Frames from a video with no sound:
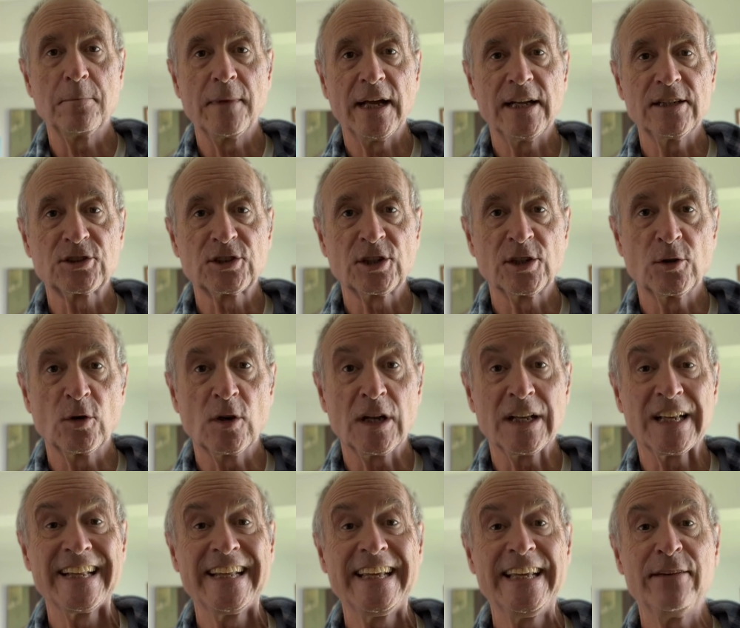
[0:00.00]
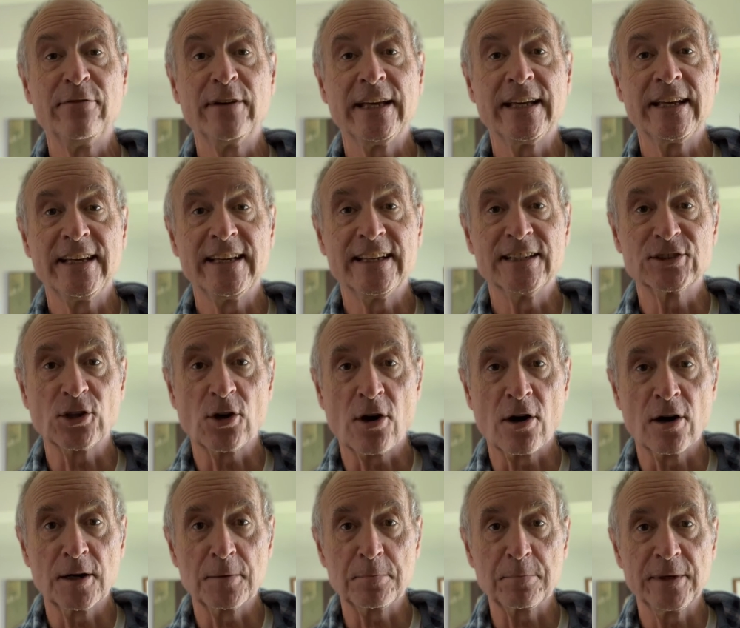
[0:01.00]
mentioned leaving his
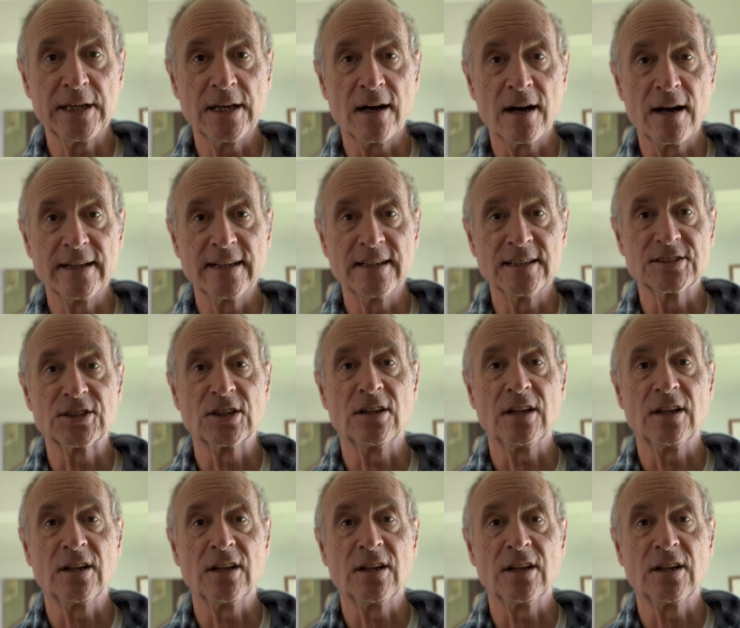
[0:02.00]
art behind as a